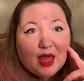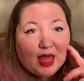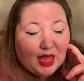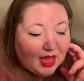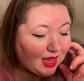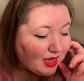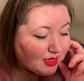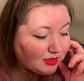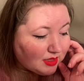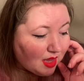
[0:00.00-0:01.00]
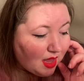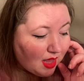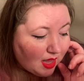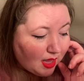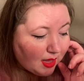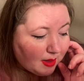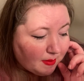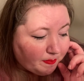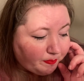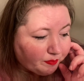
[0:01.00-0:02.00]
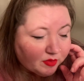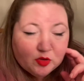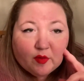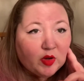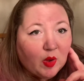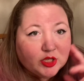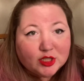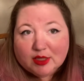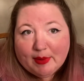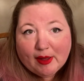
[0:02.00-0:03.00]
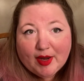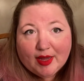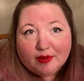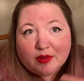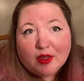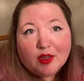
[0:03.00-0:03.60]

And if you have any questions about it,